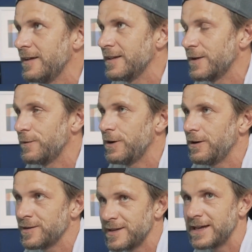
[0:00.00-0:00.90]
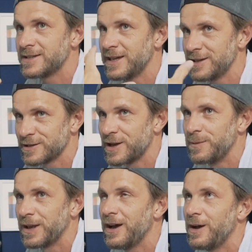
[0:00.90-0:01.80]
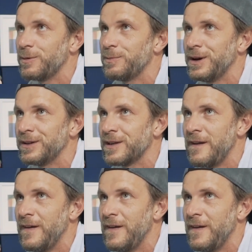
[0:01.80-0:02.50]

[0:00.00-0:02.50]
There were sad things coming up, but